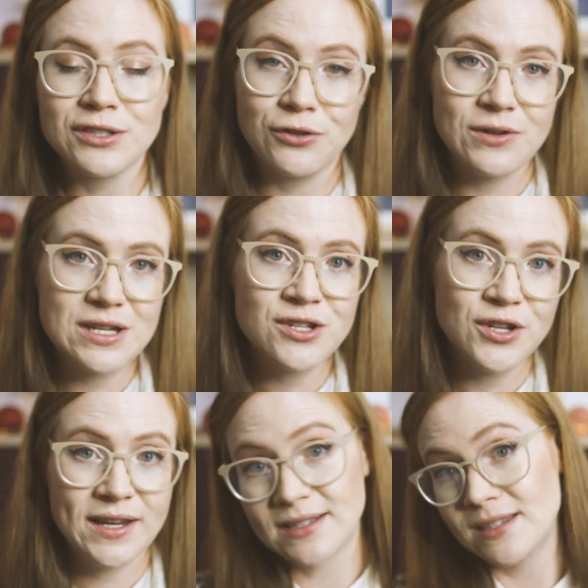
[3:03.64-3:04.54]

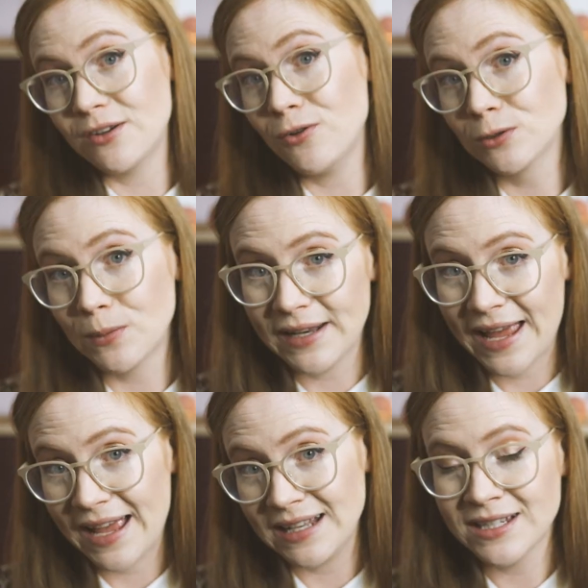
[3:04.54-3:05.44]
storage as the old one
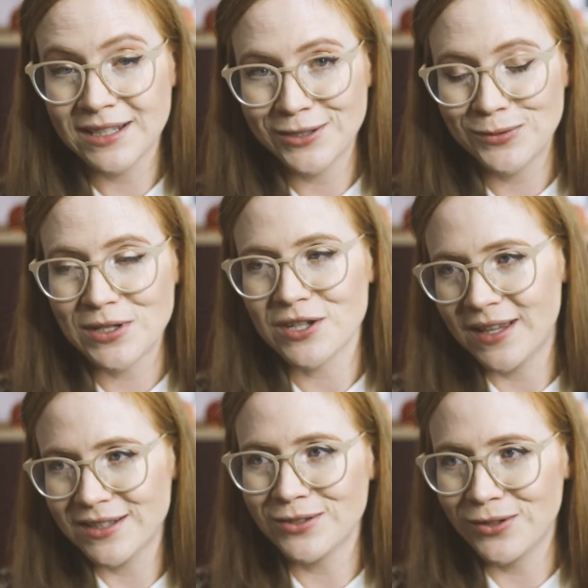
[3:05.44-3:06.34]
had, which
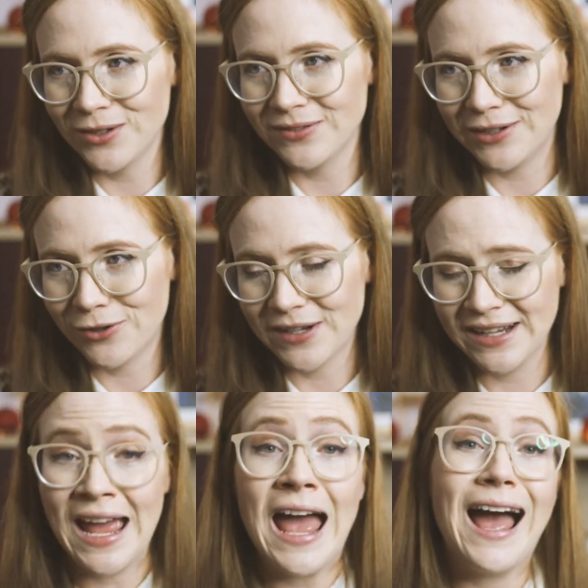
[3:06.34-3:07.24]
led to all of that hoarding.